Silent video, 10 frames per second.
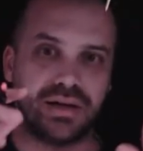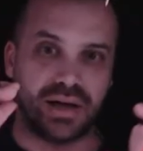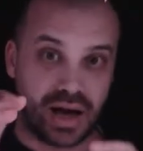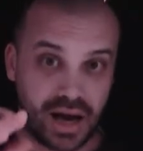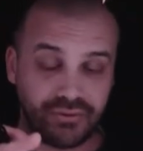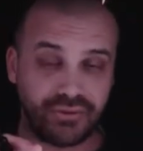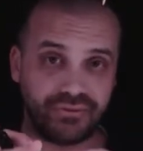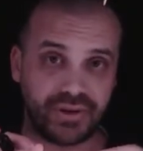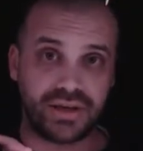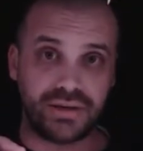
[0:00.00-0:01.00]
half of
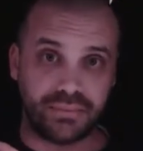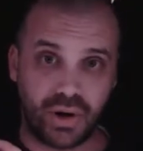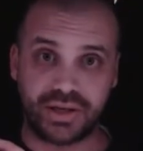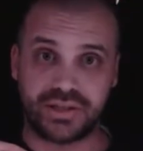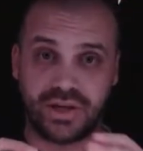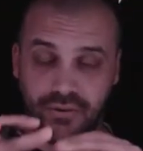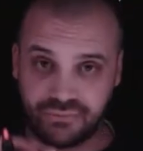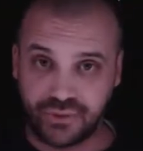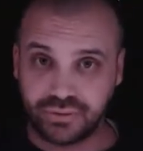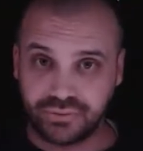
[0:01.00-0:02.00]
v minus a
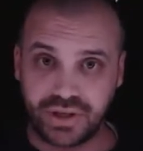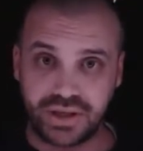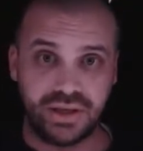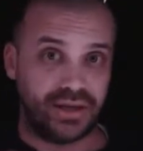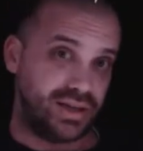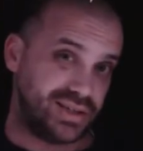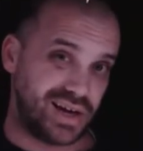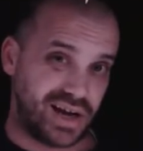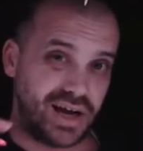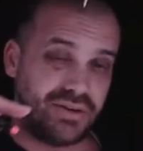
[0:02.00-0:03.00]
full v is
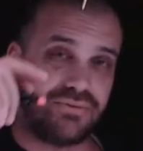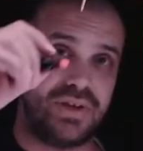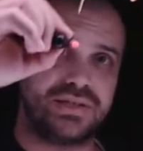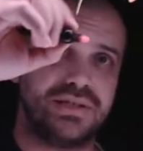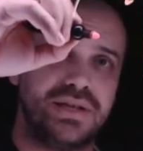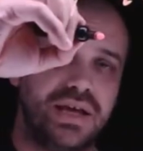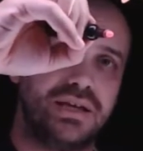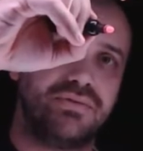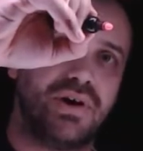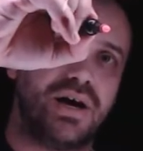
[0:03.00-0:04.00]
half is
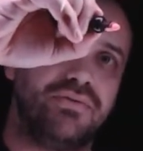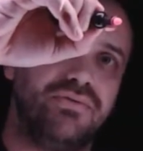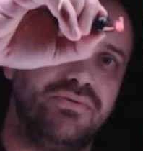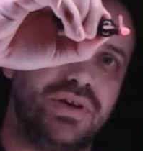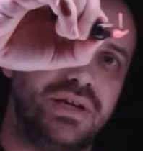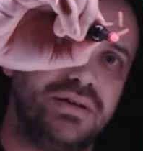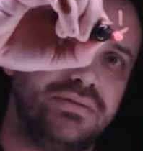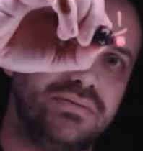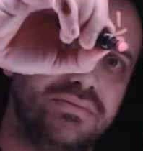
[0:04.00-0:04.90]
negative half of v